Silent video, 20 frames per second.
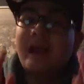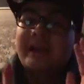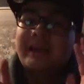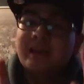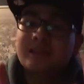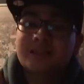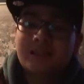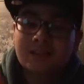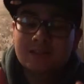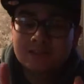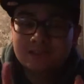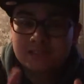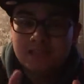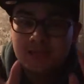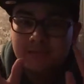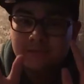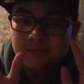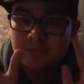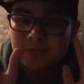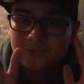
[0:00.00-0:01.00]
I get that this
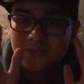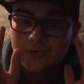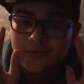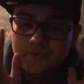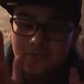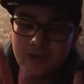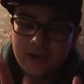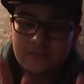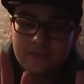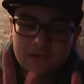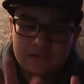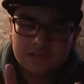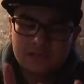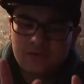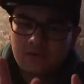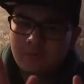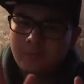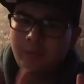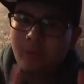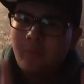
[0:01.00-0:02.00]
game is over 5 years
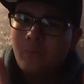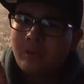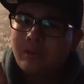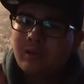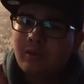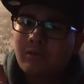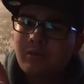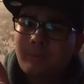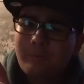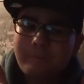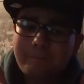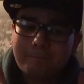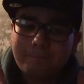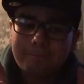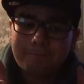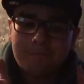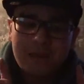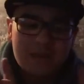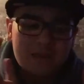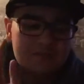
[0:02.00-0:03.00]
old, but when your
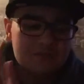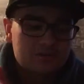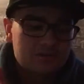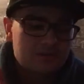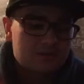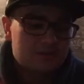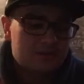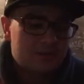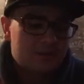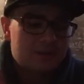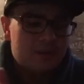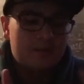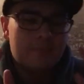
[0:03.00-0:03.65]
major